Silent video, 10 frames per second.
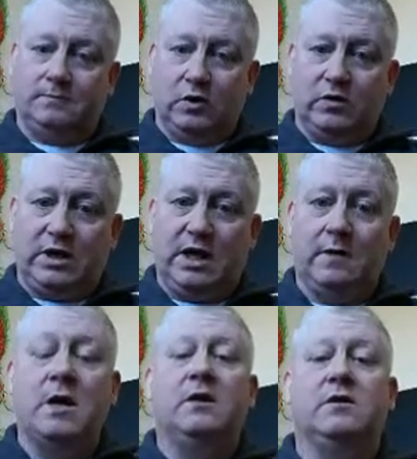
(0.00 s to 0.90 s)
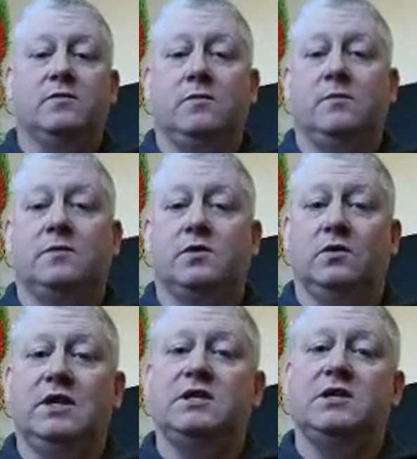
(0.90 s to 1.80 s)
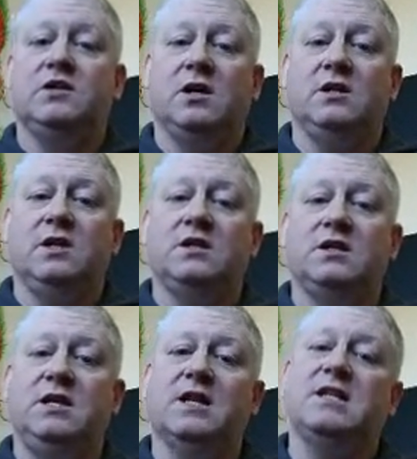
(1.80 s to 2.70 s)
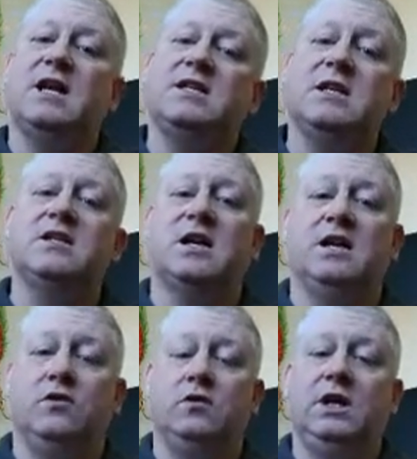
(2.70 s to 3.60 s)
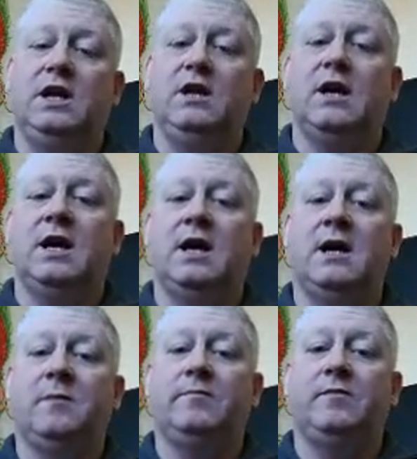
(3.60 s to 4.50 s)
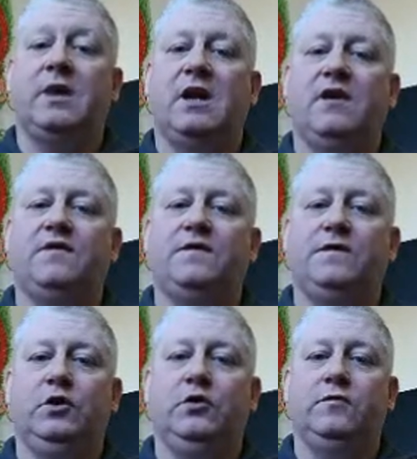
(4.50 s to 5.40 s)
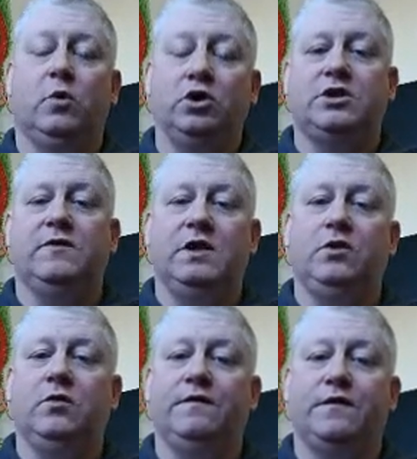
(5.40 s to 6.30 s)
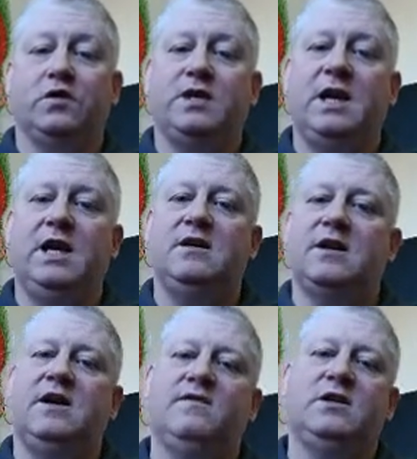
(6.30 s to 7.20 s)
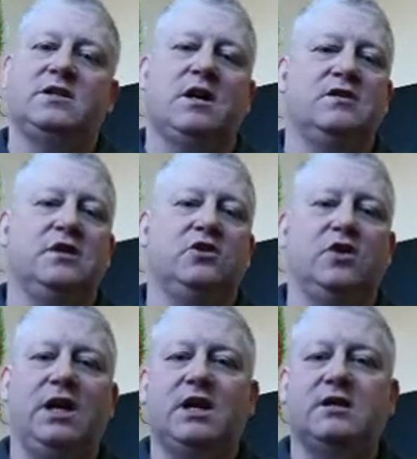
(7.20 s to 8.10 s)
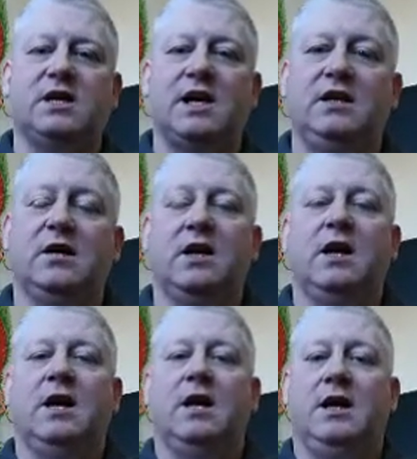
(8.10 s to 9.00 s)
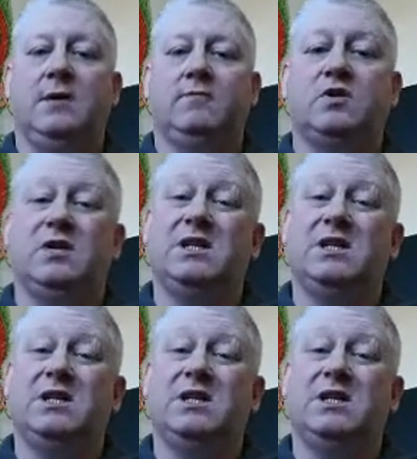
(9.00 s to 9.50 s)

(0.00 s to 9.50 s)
Okay, so this is the assessing side only. If you've watched the video on first aid, I've discussed the training side. So